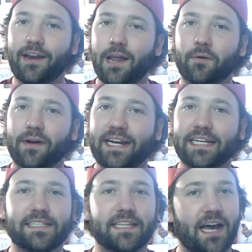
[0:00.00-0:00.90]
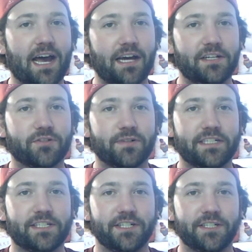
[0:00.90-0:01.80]
Number 8 is The
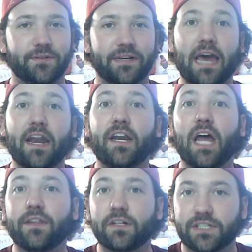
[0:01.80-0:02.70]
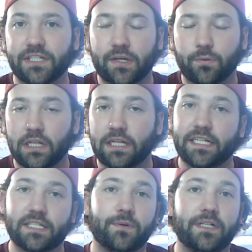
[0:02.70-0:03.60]
Conjuring 2, yet another sequel, and
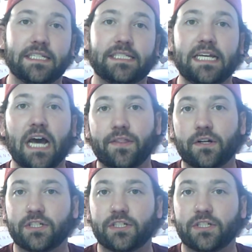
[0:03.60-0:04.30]
this one does the other